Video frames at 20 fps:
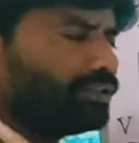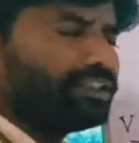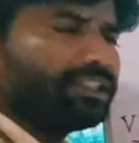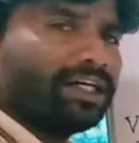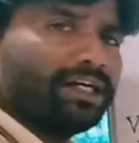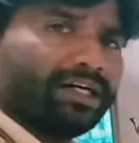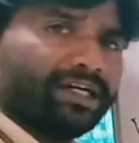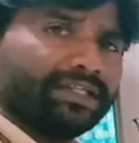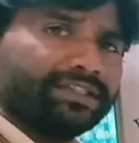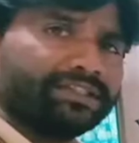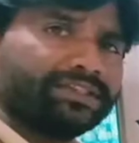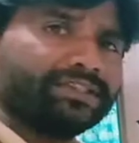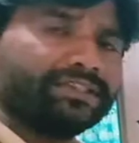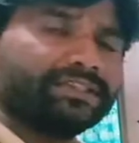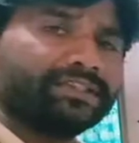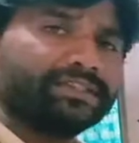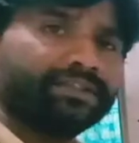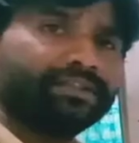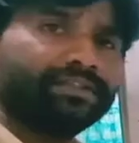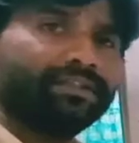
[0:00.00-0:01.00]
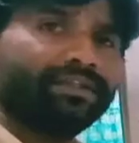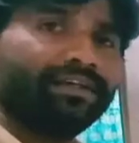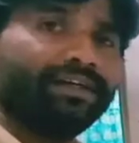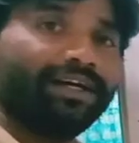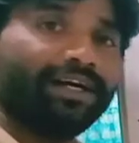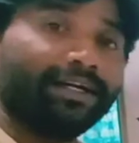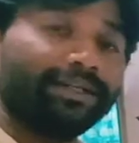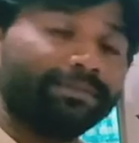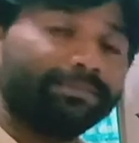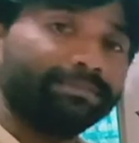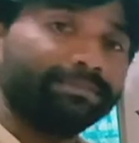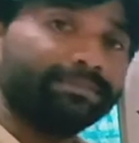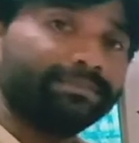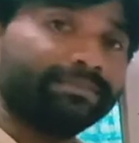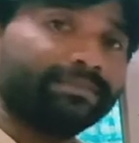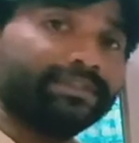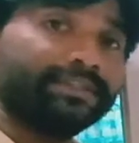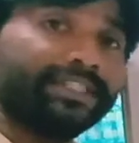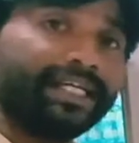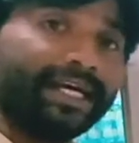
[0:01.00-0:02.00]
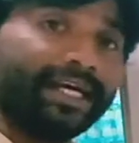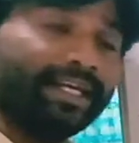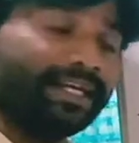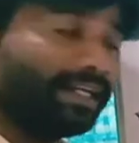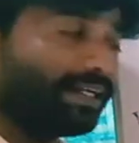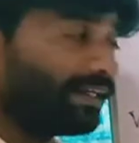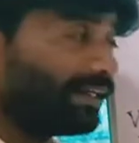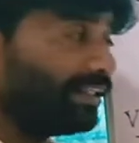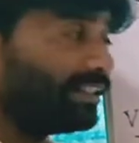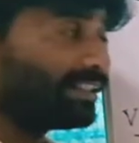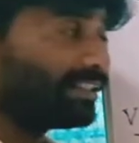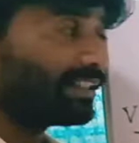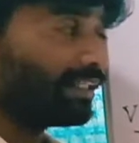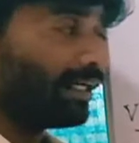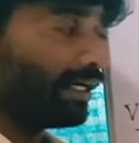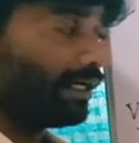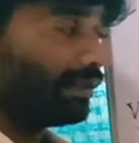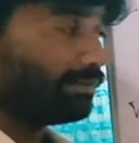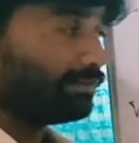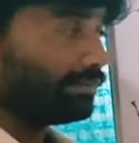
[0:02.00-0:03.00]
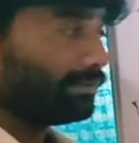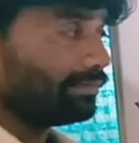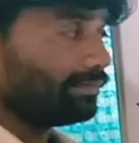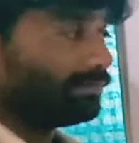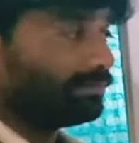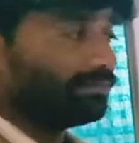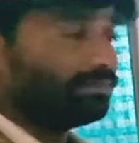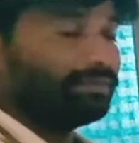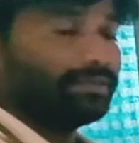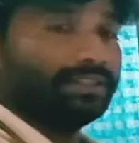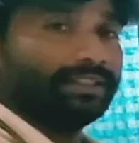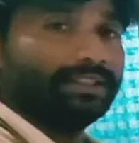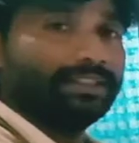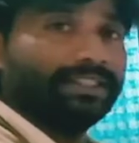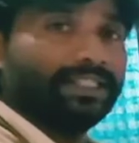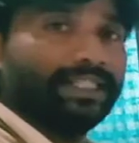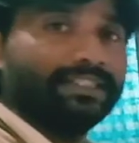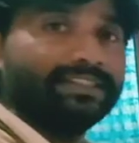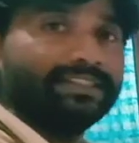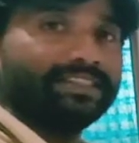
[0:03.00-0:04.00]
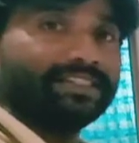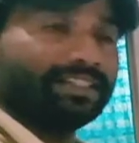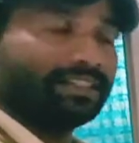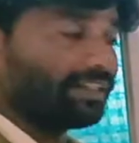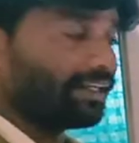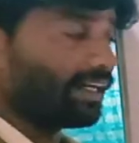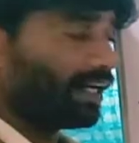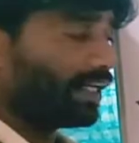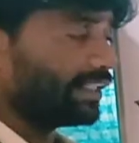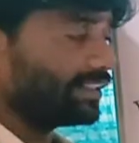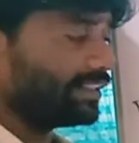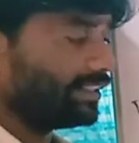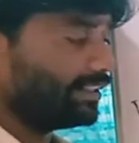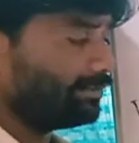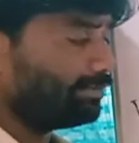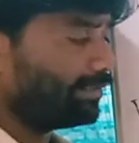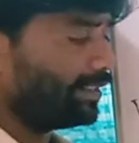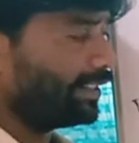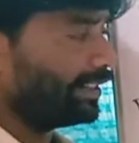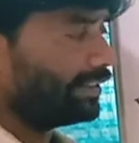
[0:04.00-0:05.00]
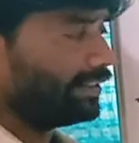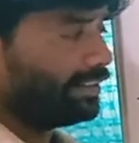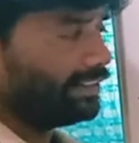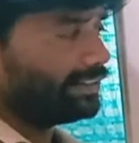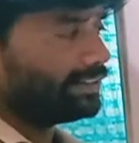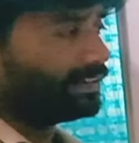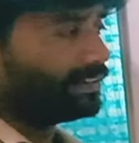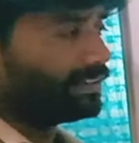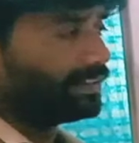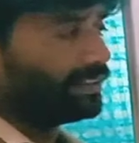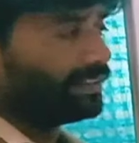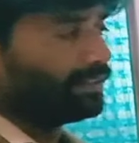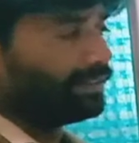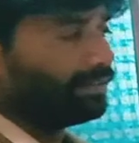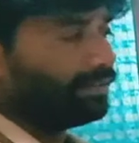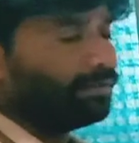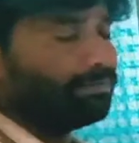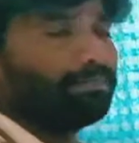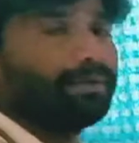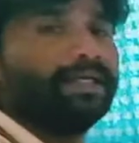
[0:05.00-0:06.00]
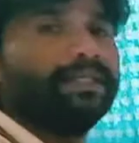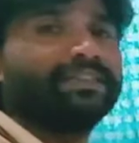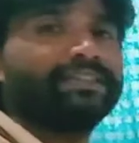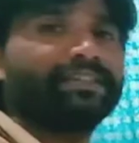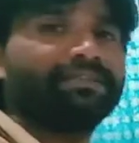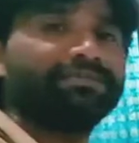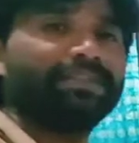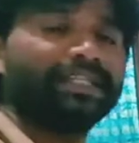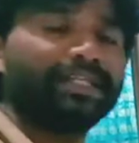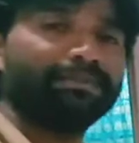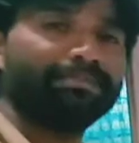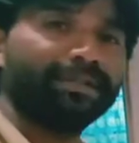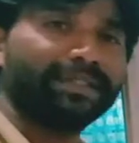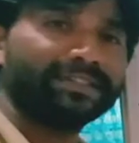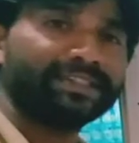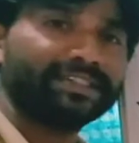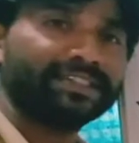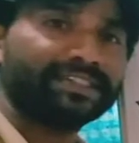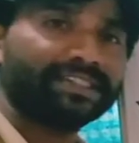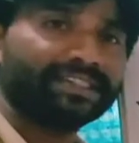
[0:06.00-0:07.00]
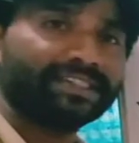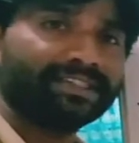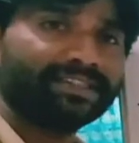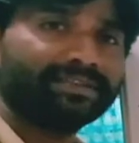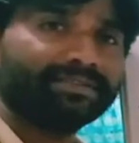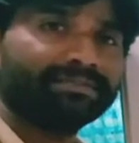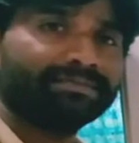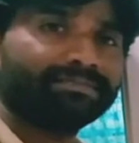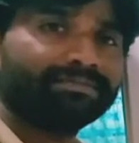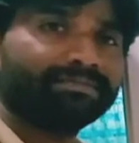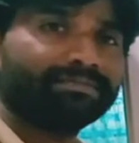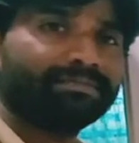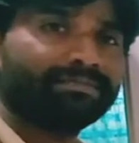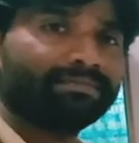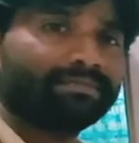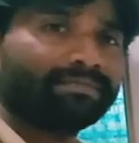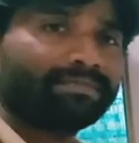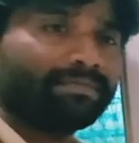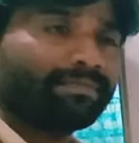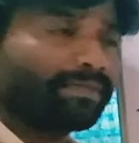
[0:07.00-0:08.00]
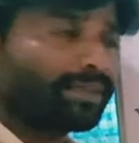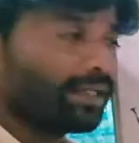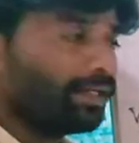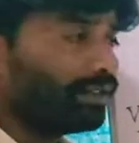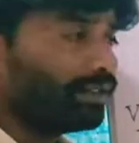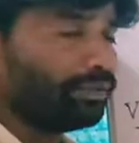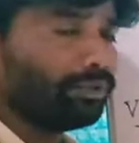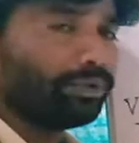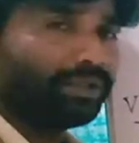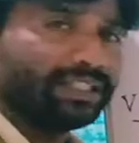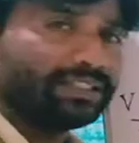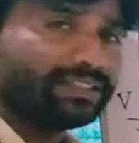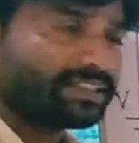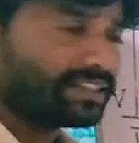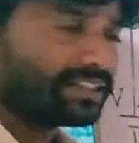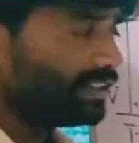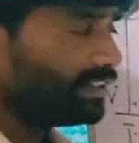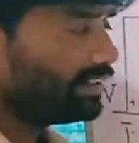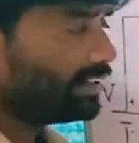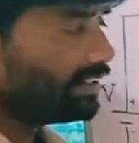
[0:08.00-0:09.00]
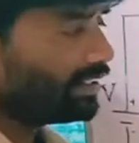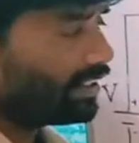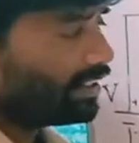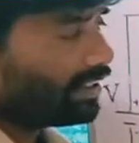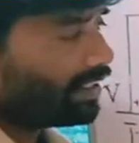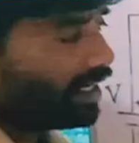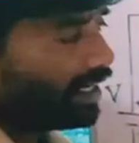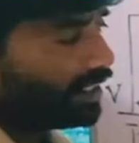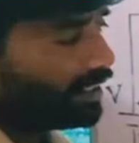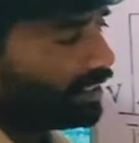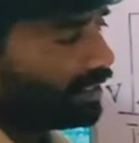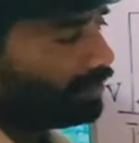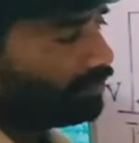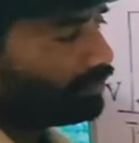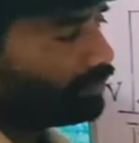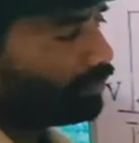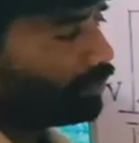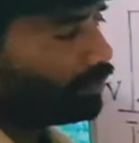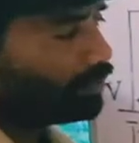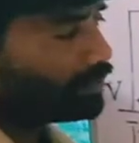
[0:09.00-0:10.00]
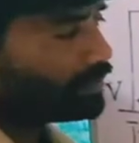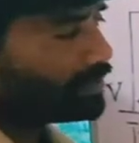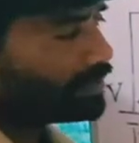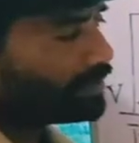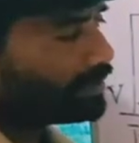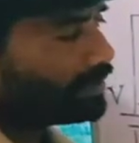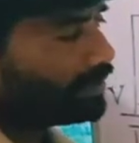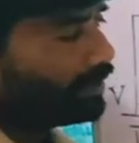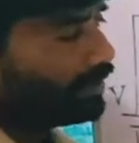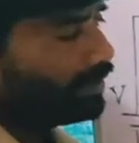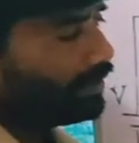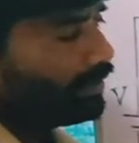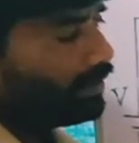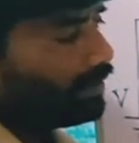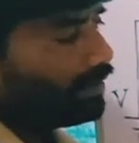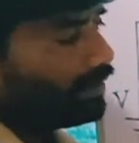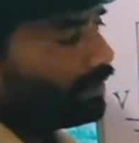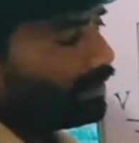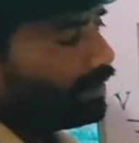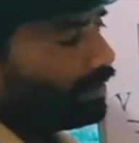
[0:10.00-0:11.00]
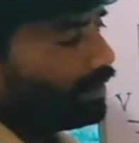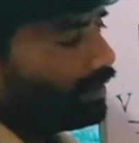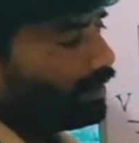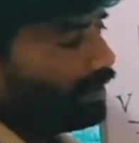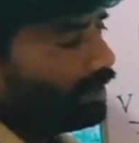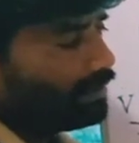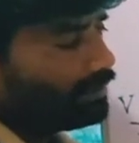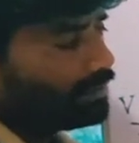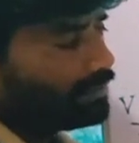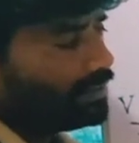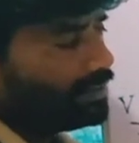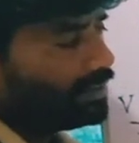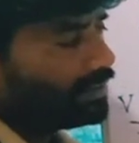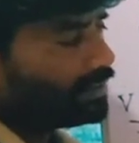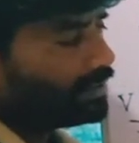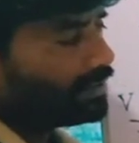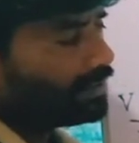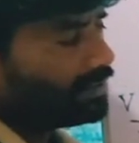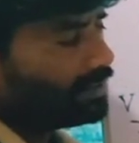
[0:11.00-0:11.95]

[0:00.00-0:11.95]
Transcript: charge on dielectric slab gets attracted by these plates of the capacitor. You can see that attracting force of this